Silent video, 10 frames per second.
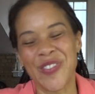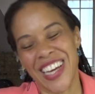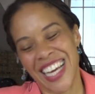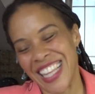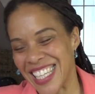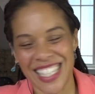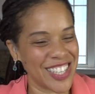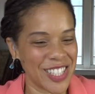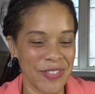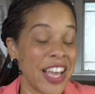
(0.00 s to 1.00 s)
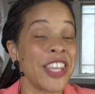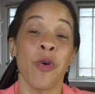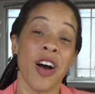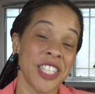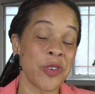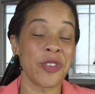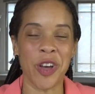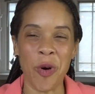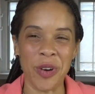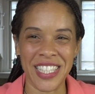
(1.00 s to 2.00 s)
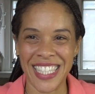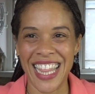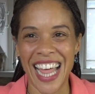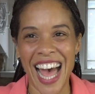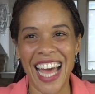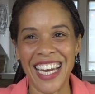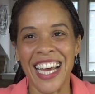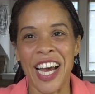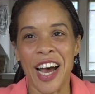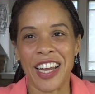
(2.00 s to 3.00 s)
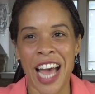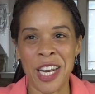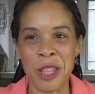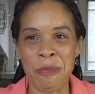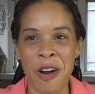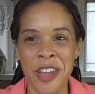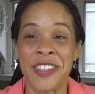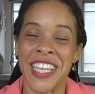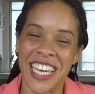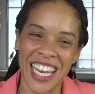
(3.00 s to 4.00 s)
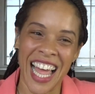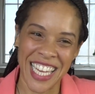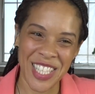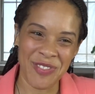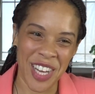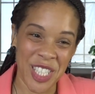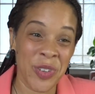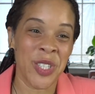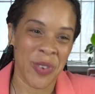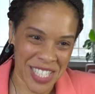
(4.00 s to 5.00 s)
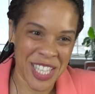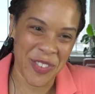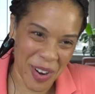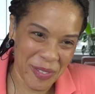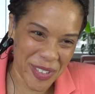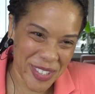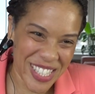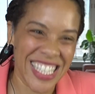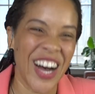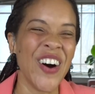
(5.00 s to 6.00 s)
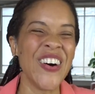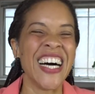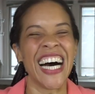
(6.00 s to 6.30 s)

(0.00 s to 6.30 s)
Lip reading: man, that sounds amazing. And you also told us in that kind of the part you didn't like as much, which was the grumbles. So